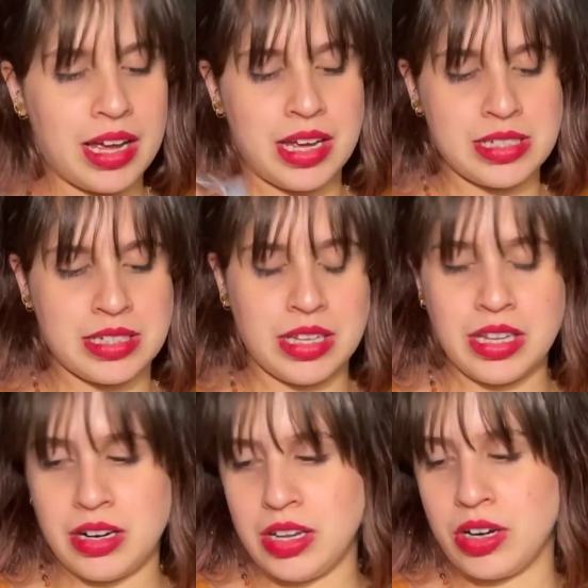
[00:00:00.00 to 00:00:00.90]
is a
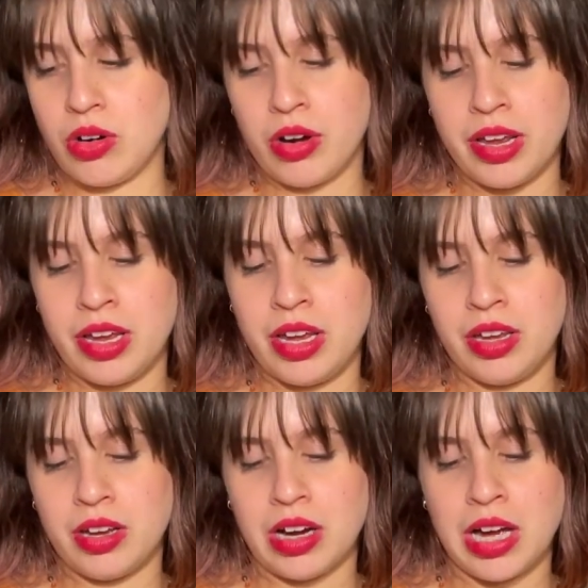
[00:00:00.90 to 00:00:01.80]
little
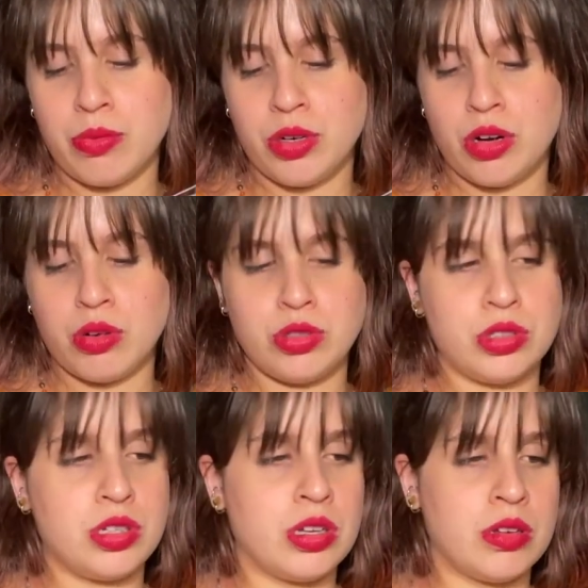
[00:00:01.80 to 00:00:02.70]
annoying. I would go to
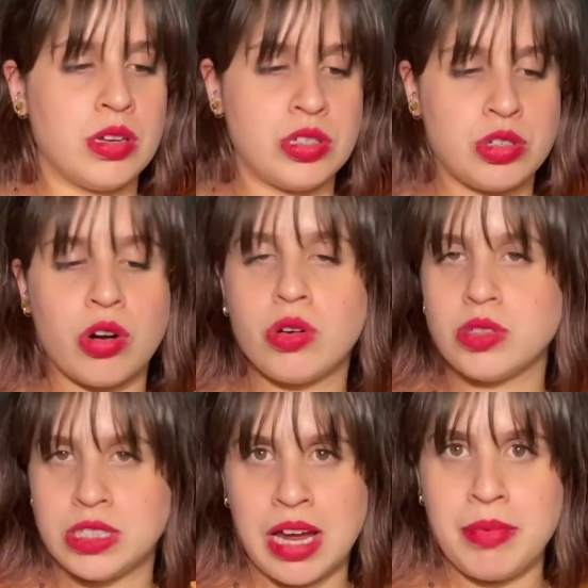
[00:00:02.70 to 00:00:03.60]

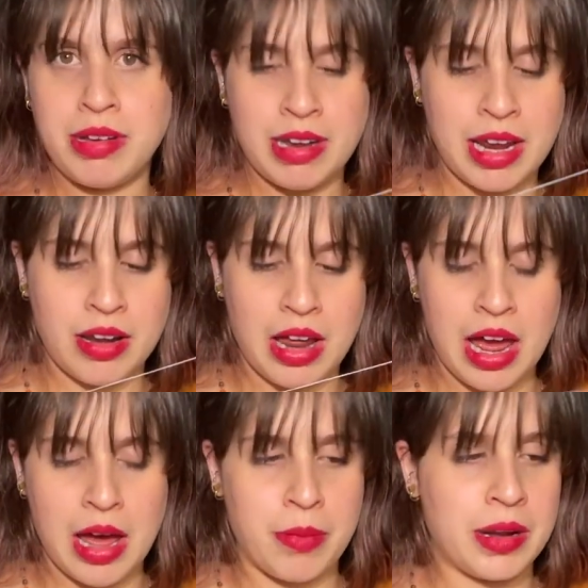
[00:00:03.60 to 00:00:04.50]
the time and date
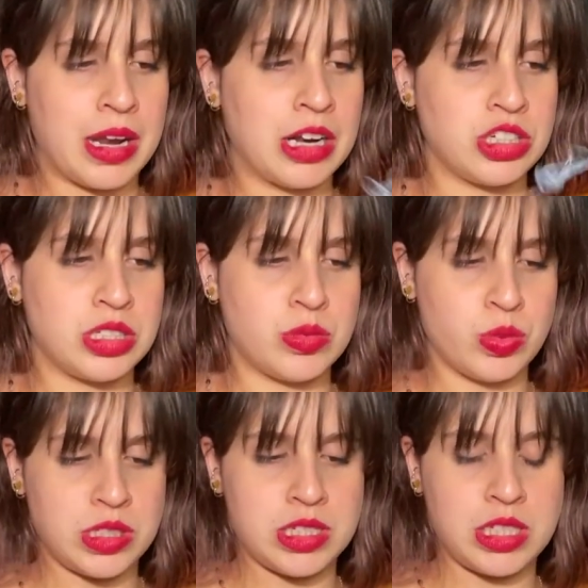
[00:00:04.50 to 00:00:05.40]
app, and then I just
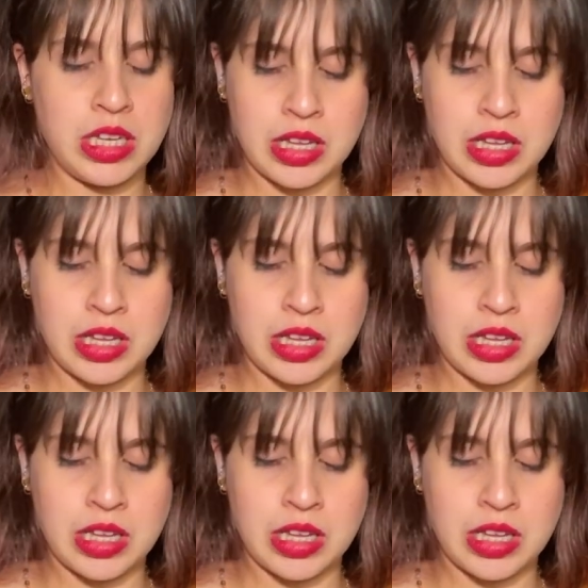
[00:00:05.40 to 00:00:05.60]
would see the